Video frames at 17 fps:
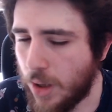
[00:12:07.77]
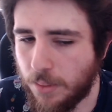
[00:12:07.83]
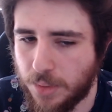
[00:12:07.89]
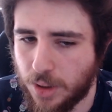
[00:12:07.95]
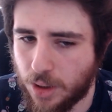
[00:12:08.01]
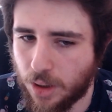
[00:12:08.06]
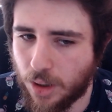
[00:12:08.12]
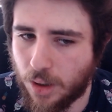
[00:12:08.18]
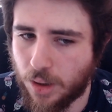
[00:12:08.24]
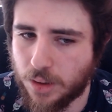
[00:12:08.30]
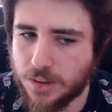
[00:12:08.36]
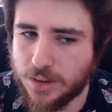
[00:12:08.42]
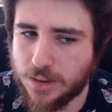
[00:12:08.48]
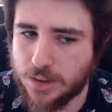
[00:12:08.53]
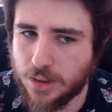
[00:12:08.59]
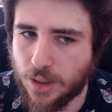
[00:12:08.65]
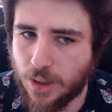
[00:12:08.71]

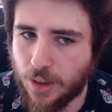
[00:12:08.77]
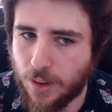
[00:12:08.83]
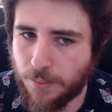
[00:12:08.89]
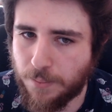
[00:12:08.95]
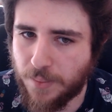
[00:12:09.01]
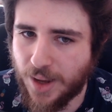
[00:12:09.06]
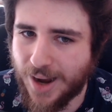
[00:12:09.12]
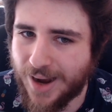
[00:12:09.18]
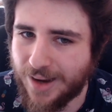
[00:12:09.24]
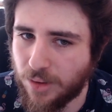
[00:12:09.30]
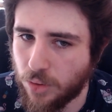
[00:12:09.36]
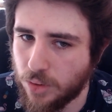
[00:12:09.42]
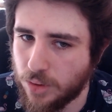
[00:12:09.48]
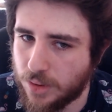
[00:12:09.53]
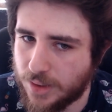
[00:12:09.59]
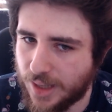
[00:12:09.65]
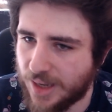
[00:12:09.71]
because I
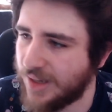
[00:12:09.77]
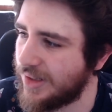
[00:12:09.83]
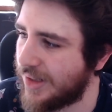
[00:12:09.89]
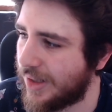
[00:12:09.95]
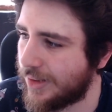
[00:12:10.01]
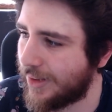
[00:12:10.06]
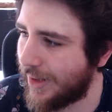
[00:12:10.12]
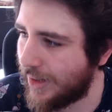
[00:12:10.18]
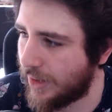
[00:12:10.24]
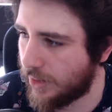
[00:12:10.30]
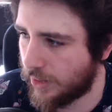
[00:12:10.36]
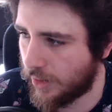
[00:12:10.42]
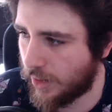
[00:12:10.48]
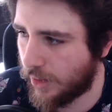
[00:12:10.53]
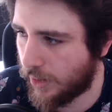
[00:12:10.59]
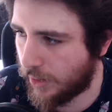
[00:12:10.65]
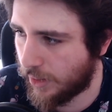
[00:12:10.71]
don't think that
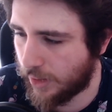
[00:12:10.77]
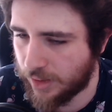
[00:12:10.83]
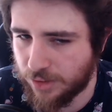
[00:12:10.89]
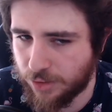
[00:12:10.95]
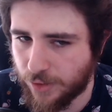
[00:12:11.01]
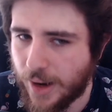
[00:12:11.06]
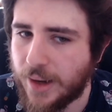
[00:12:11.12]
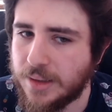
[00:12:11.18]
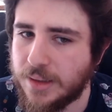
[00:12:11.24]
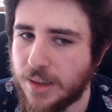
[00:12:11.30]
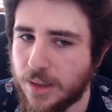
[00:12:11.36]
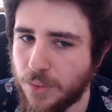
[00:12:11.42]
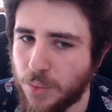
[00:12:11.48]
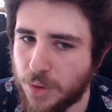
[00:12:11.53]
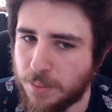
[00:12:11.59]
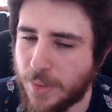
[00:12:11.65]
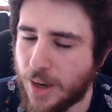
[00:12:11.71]

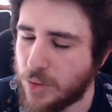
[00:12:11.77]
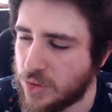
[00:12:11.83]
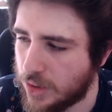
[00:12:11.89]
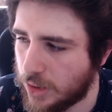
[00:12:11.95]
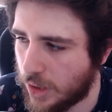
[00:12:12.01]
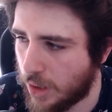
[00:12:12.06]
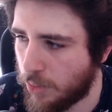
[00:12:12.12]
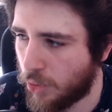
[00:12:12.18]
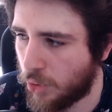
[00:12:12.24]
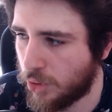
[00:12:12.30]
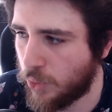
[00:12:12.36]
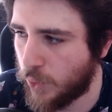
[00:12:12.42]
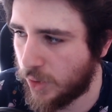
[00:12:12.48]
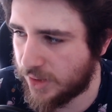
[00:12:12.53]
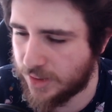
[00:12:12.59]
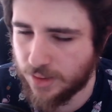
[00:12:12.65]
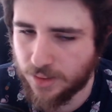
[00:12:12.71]
interacting with mouse and keyboard
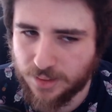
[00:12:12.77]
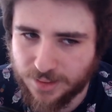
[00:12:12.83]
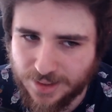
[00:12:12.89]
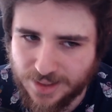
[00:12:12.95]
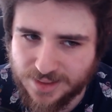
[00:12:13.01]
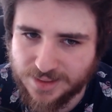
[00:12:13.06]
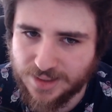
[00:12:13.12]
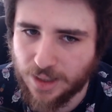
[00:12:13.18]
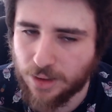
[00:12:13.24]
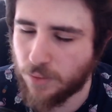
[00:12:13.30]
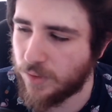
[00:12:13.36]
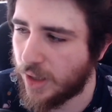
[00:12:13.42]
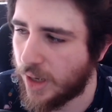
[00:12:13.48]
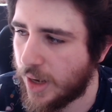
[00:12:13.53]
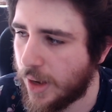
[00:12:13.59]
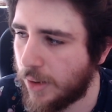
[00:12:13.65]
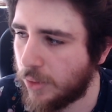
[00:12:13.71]
with this kind of
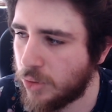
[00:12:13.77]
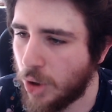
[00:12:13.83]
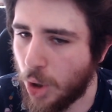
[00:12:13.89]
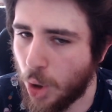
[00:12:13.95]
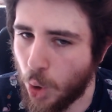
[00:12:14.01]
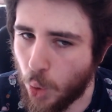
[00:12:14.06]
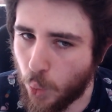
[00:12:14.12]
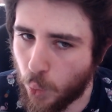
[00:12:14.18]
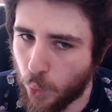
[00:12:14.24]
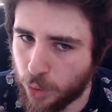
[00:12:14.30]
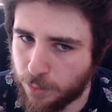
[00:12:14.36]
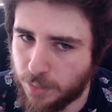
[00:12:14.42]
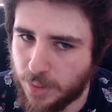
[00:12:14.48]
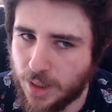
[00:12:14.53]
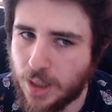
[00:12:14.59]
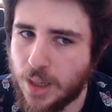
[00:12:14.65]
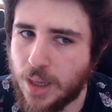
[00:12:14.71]
layout
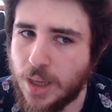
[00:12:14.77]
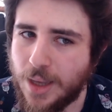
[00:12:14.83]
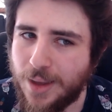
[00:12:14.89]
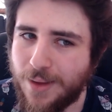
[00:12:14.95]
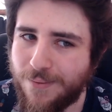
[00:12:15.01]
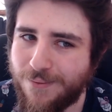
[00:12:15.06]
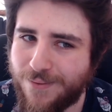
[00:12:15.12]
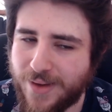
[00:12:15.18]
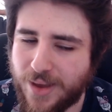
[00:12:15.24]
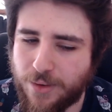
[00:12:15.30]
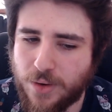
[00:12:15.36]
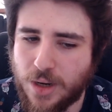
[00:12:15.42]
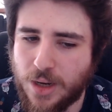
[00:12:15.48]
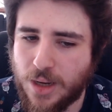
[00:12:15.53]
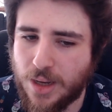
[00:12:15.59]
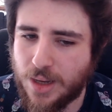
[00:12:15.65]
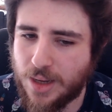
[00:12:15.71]
would be
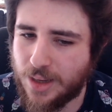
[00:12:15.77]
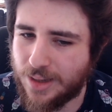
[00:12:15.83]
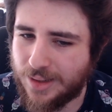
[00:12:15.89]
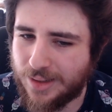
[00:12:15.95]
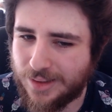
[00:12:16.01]
very